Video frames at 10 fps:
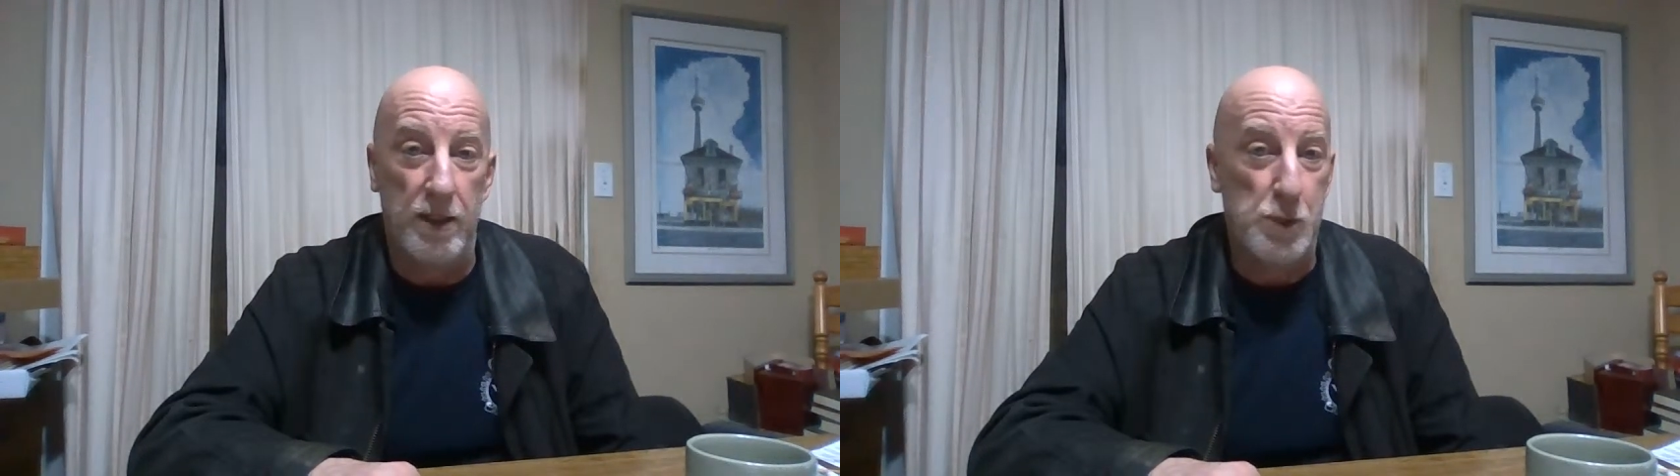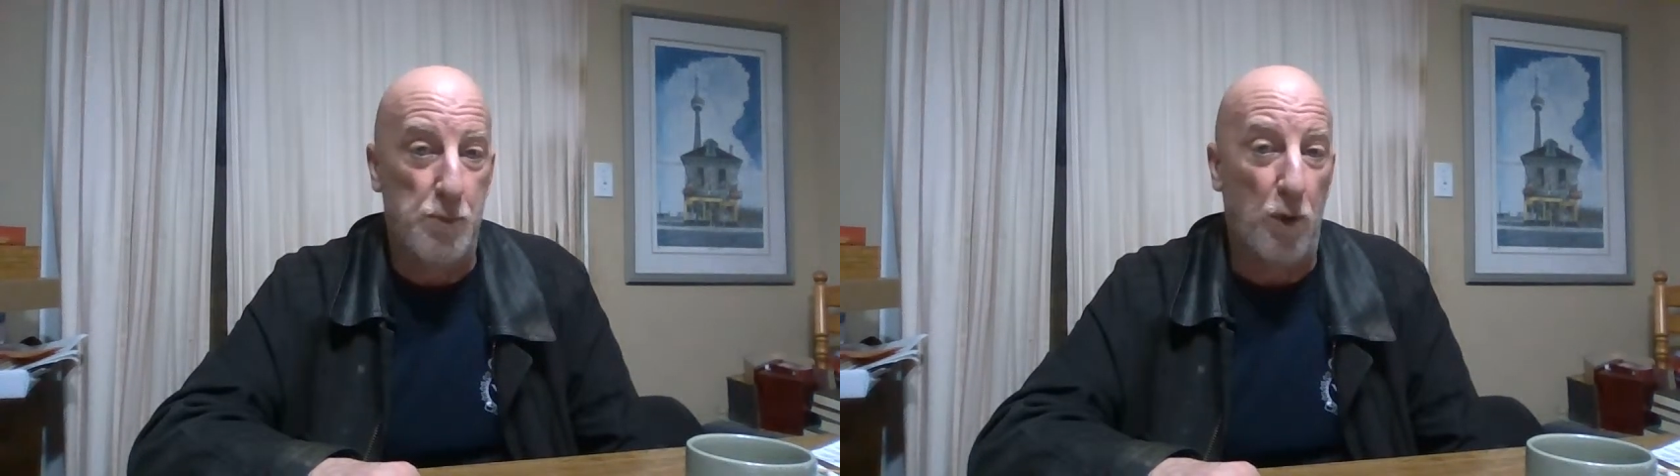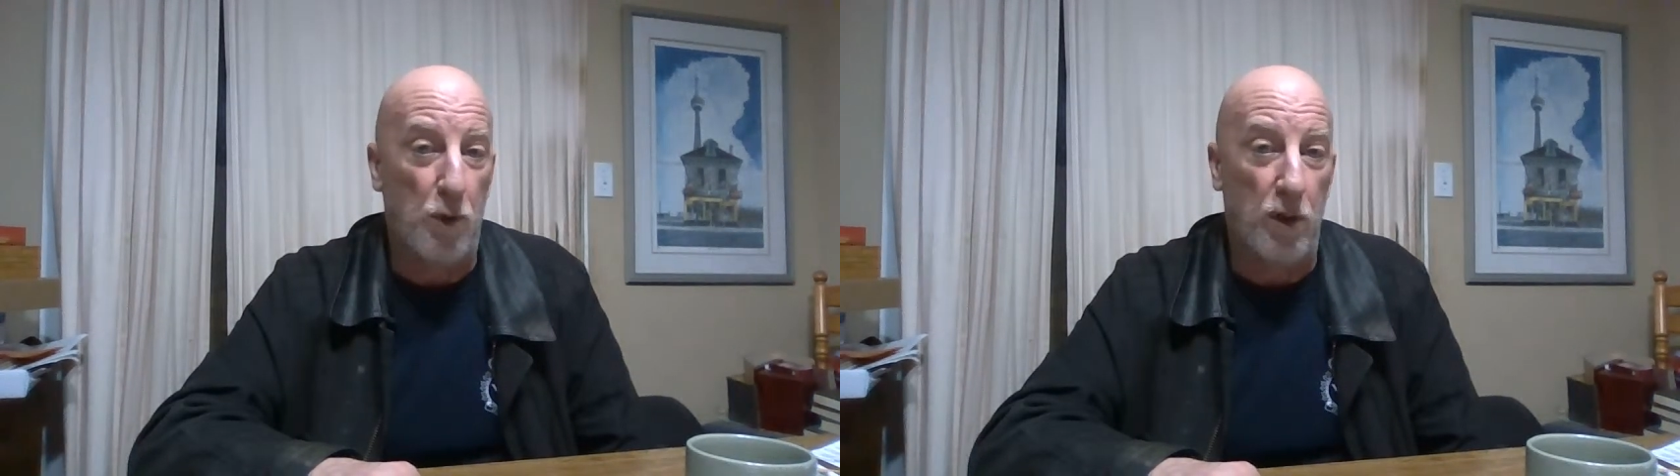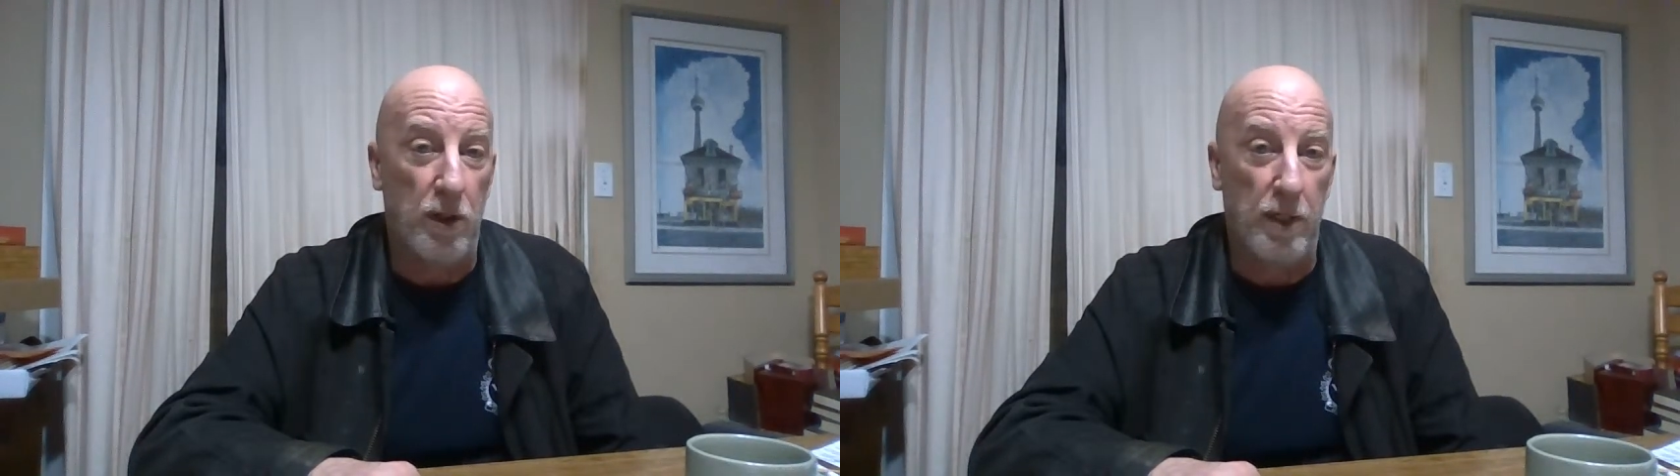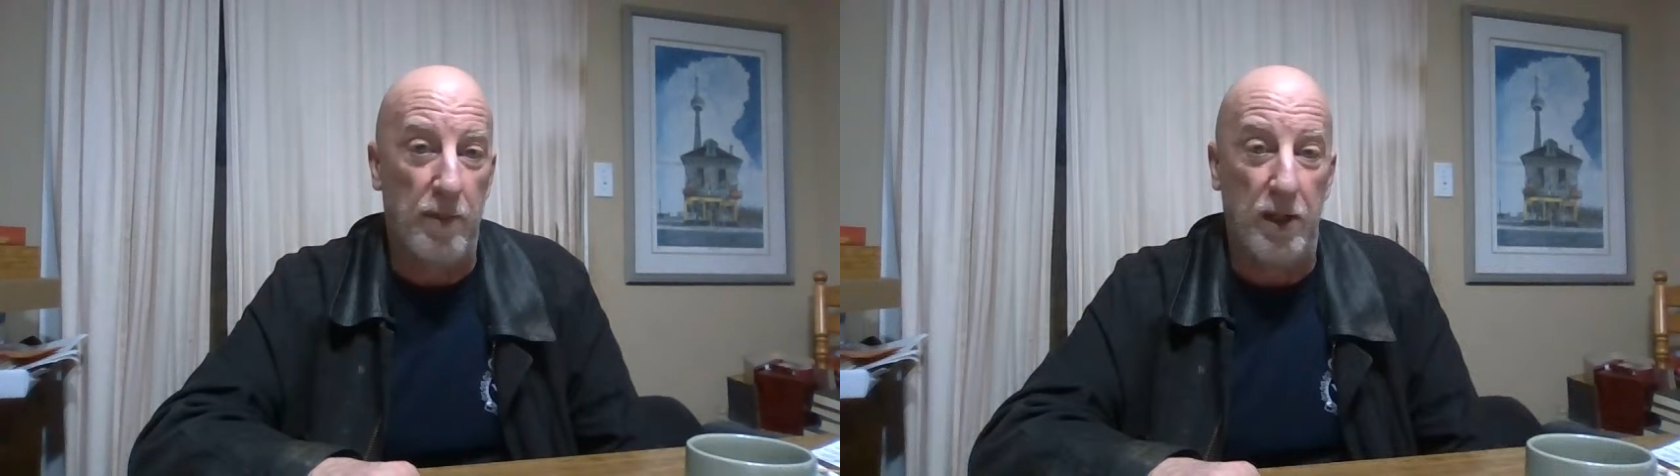spoke
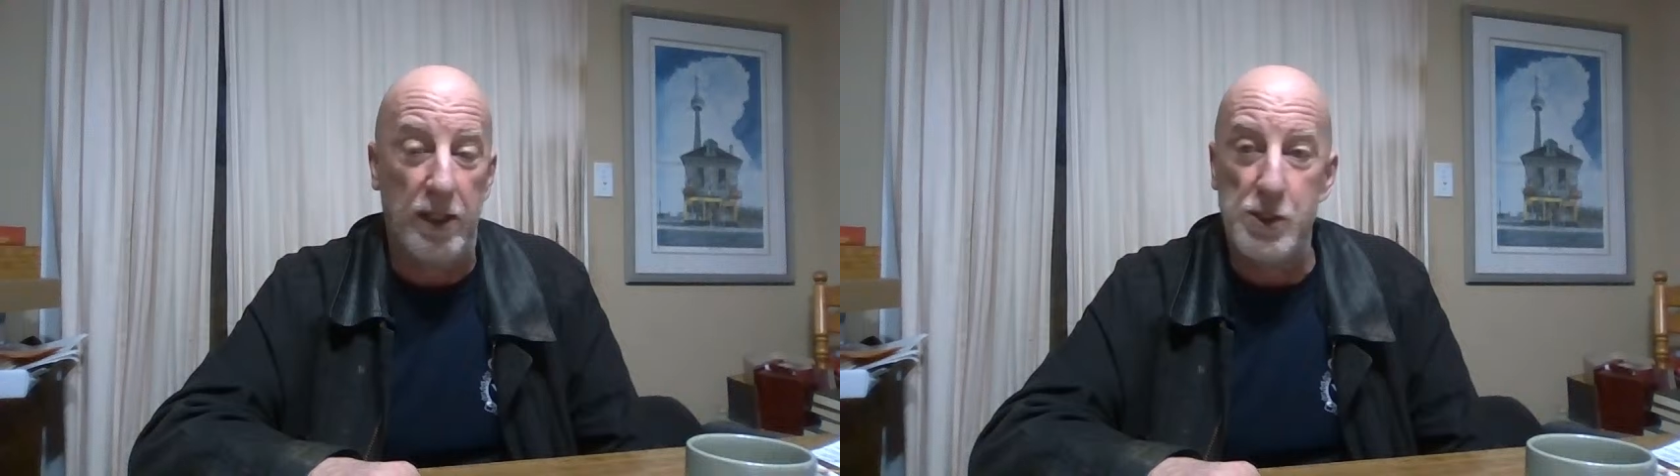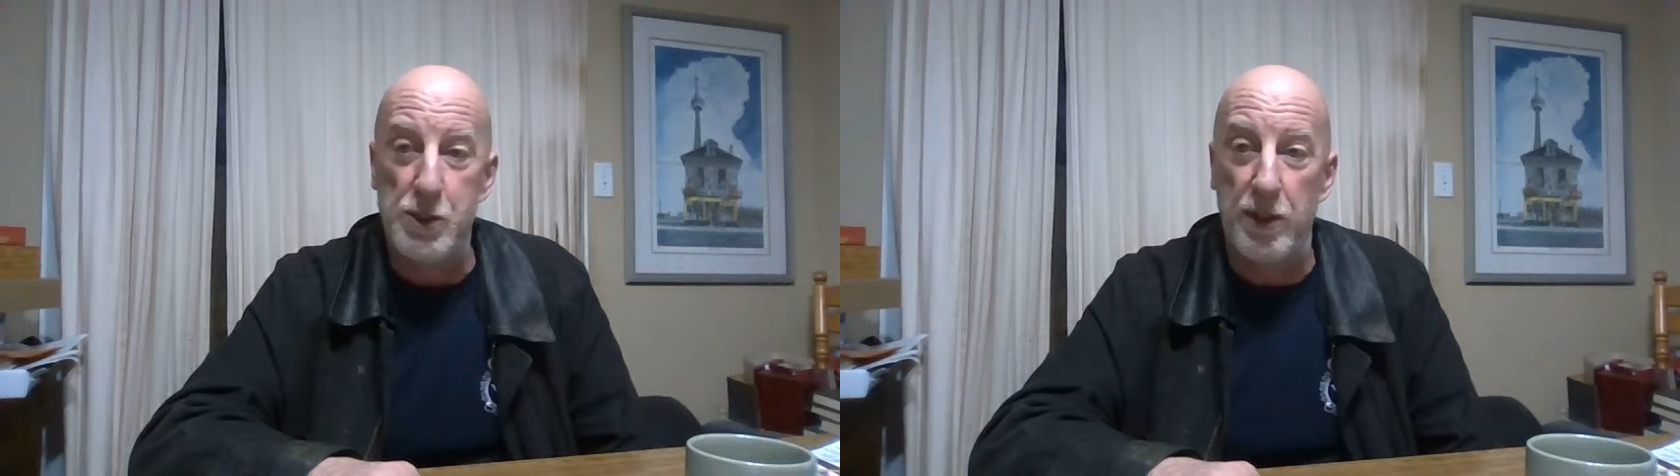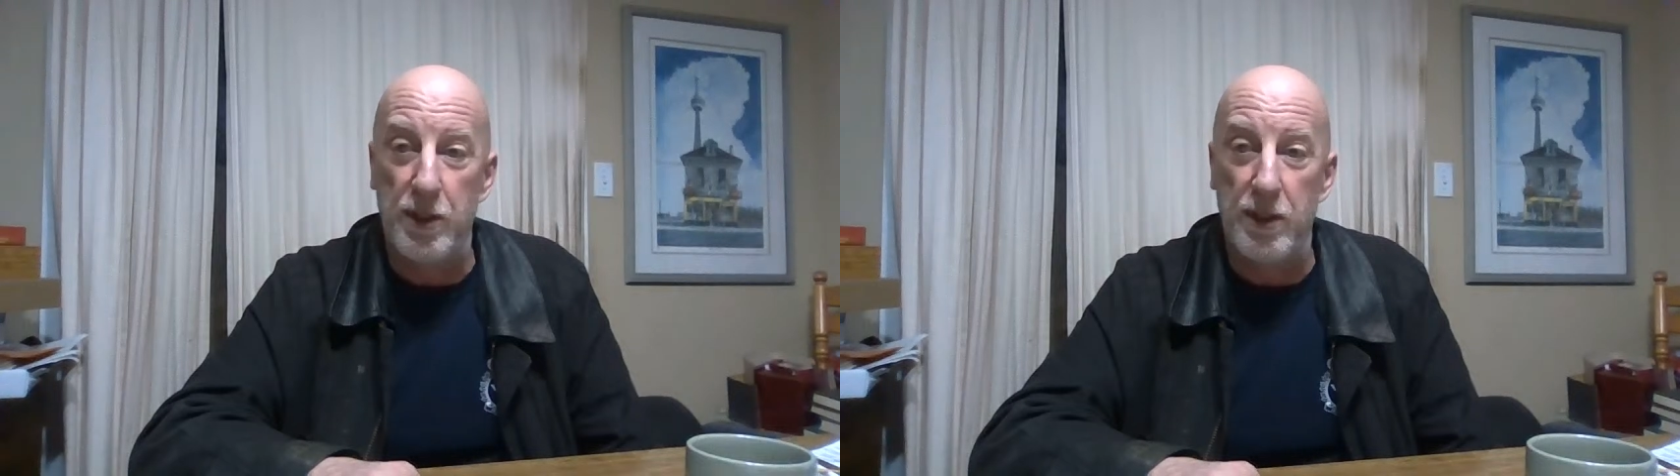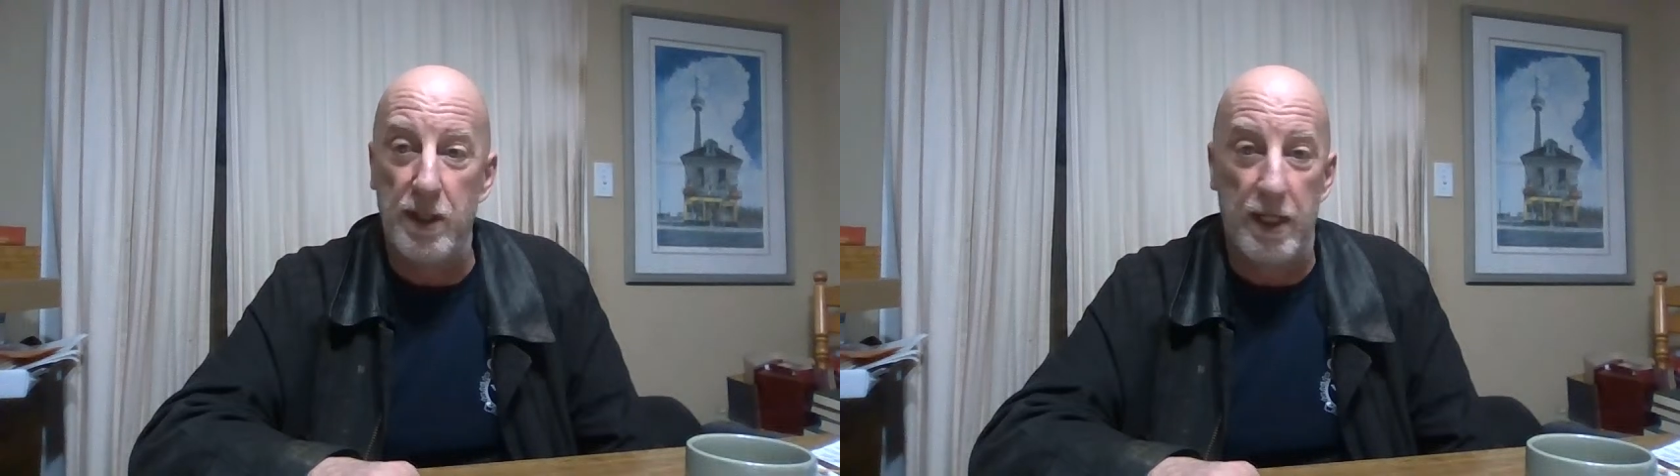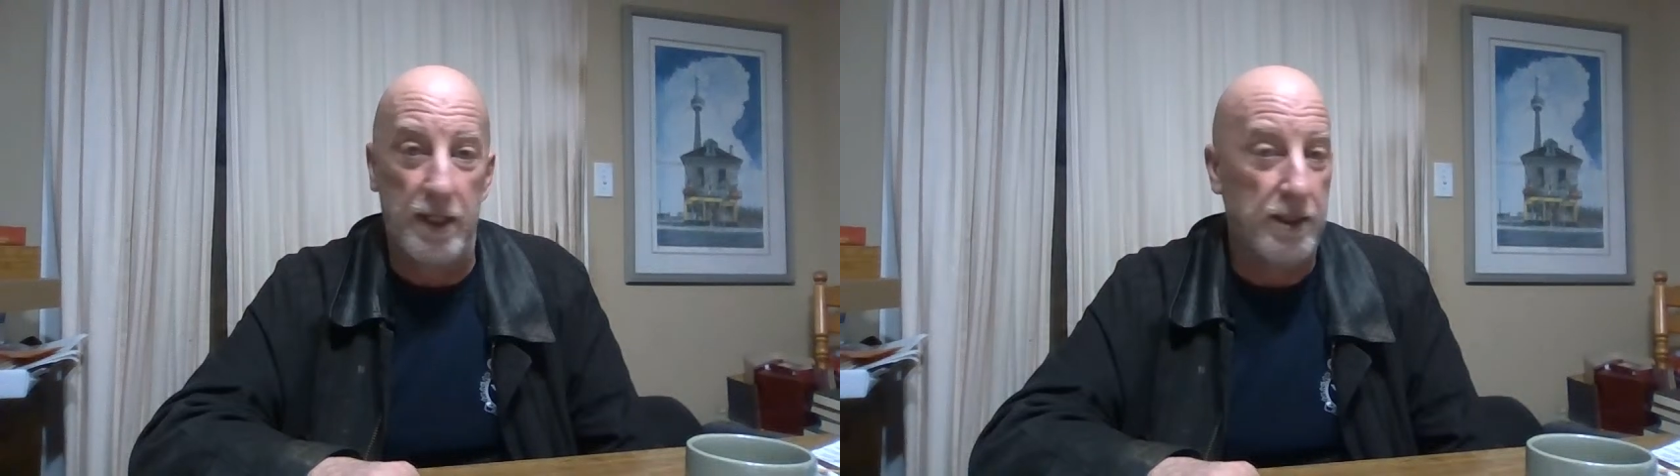earlier about
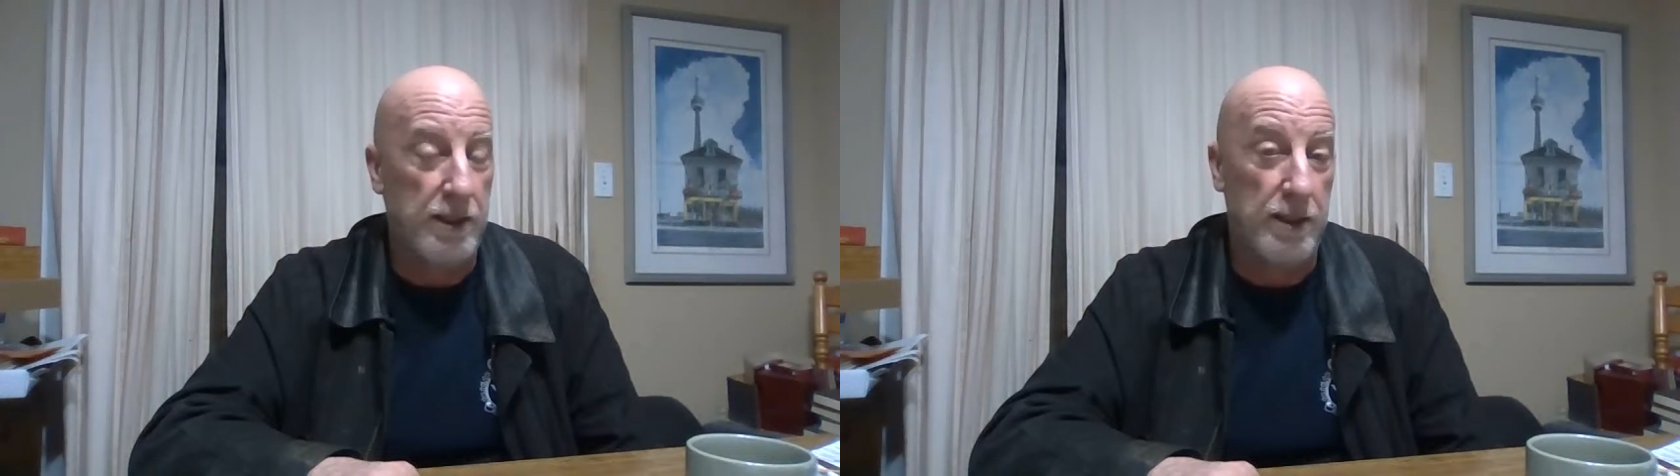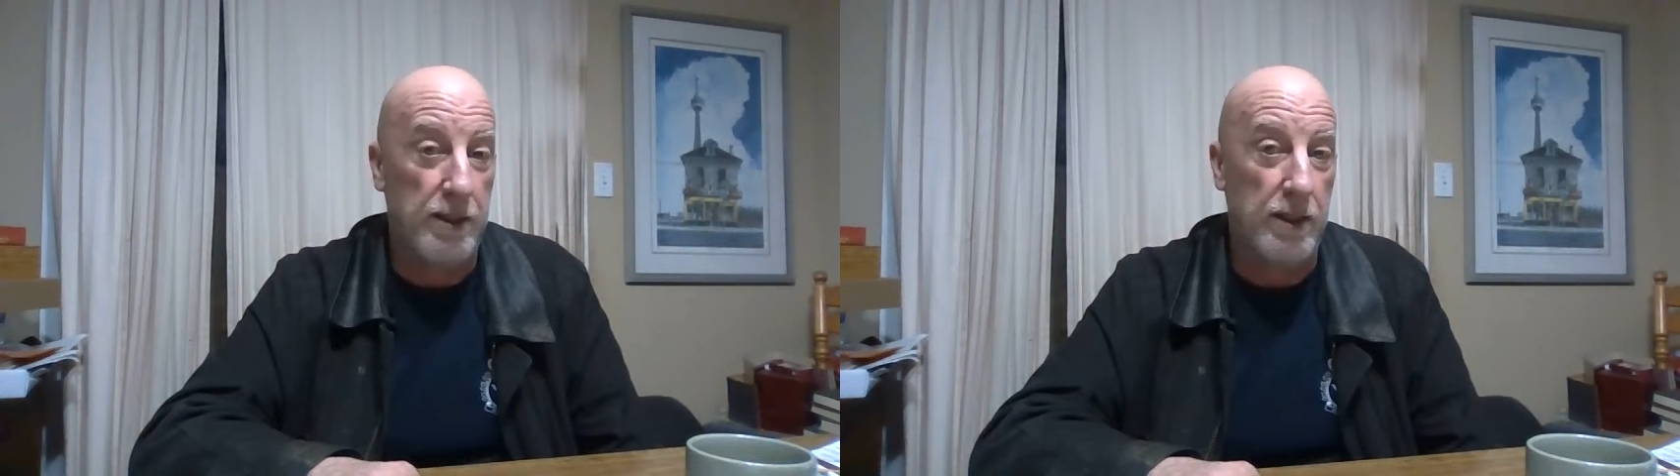Easter and,